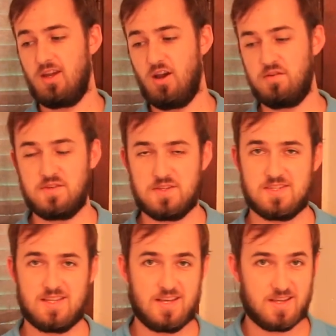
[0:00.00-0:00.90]

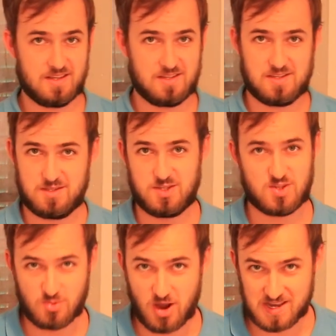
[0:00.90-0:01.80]
Obviously,
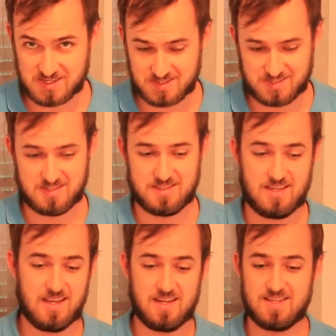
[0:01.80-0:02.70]
squires,
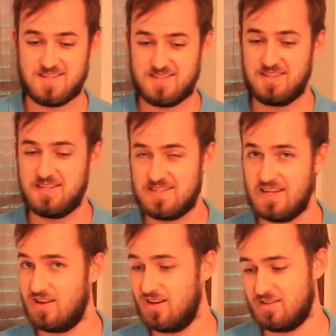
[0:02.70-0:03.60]
as in the
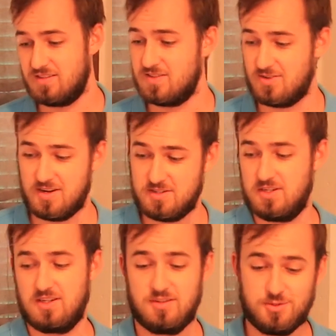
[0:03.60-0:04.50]
debt collecting
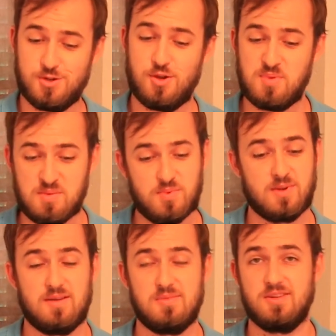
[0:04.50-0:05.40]
strategy, you know people are
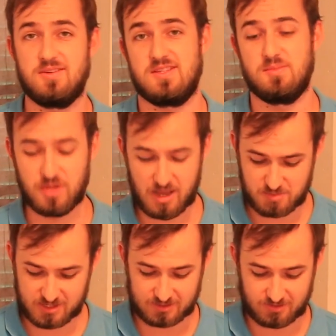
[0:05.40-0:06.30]
going to be going to the black
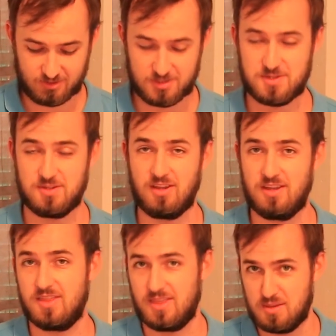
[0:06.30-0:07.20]
market a lot, so
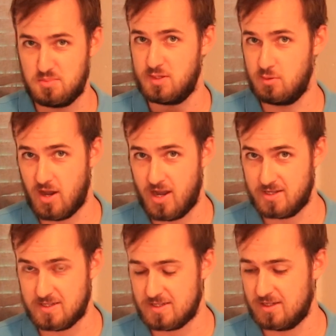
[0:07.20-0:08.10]
get them
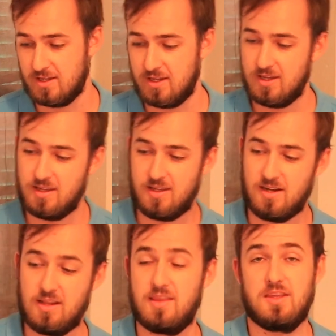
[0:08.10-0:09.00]
squires.
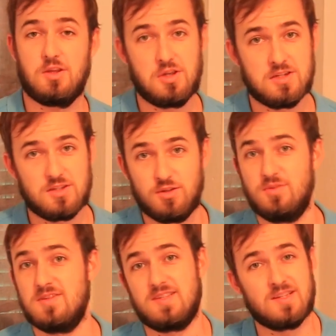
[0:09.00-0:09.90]
Another thing you can
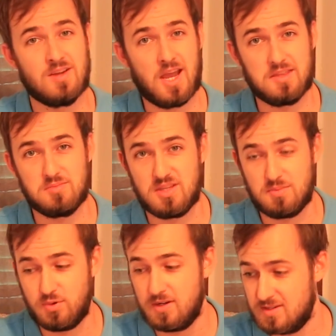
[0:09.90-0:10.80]
do is deny them the
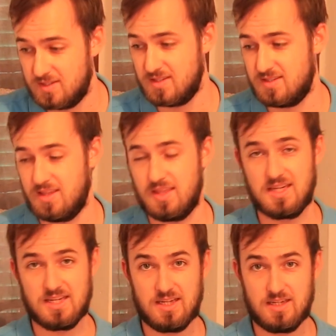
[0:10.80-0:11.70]
apprentices that they
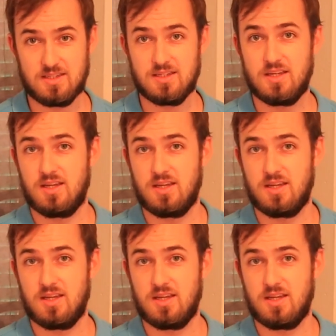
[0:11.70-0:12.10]
need,